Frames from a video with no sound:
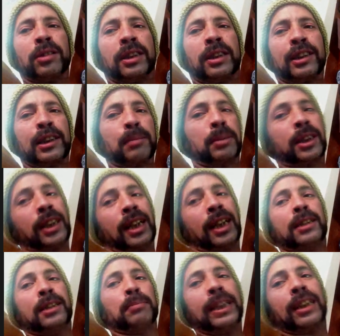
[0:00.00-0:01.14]
seriously,
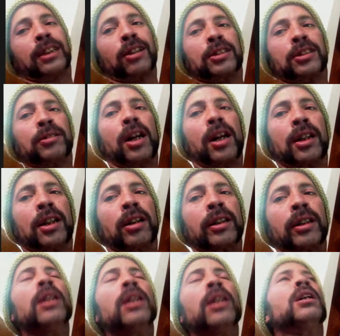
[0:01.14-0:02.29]
besides it being a cartoon hot
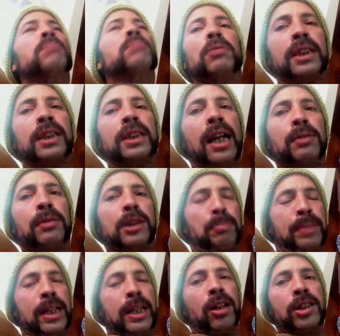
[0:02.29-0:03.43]
dog. But was that it
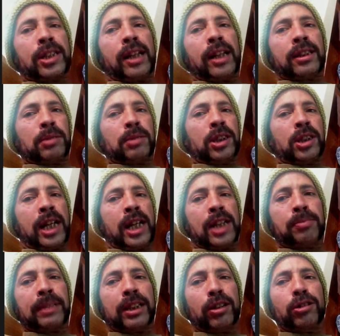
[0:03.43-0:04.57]
was a PR chance. It was a
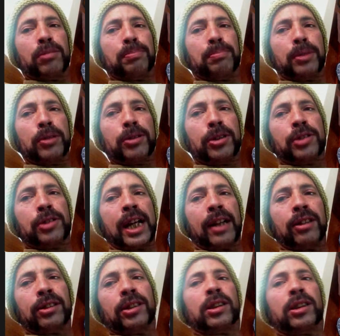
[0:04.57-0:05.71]
chance for me to go to Ubuntu
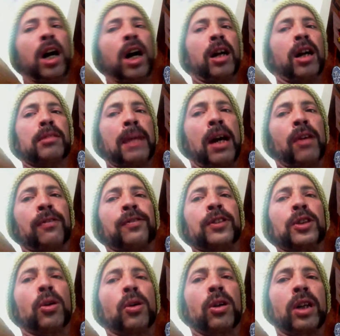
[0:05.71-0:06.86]
channels and talk about
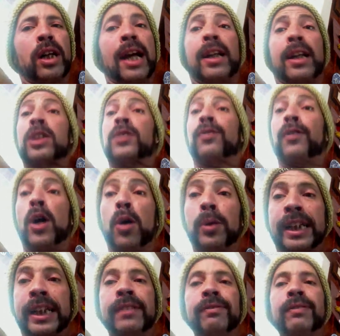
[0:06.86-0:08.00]
Fedora and us
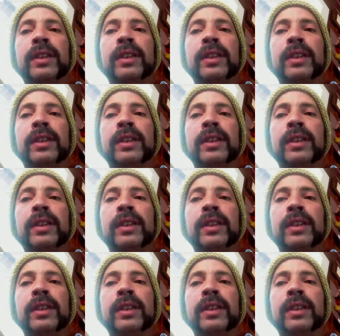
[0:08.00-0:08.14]
voting,